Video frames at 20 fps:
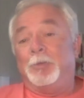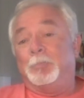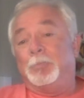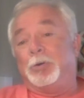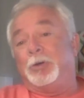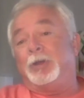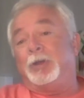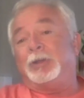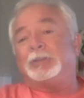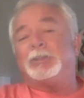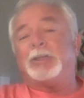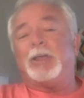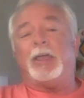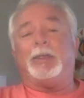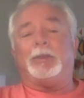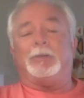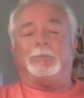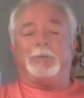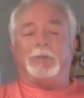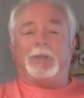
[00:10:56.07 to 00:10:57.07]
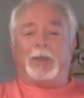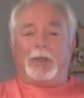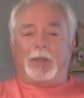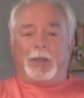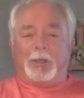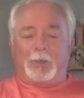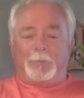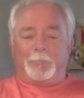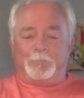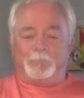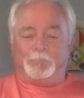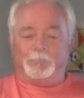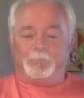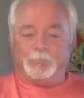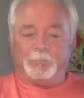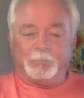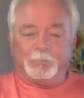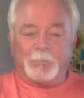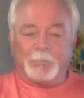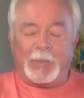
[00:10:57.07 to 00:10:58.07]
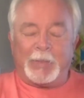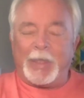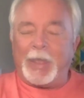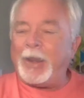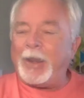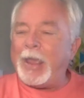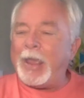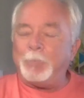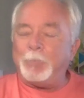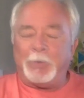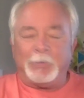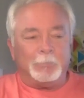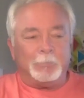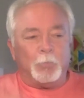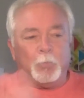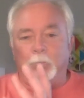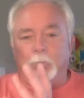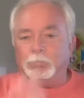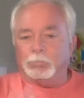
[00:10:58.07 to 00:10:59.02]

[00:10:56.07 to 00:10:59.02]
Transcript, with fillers: Pretty exciting. Um, and that happened.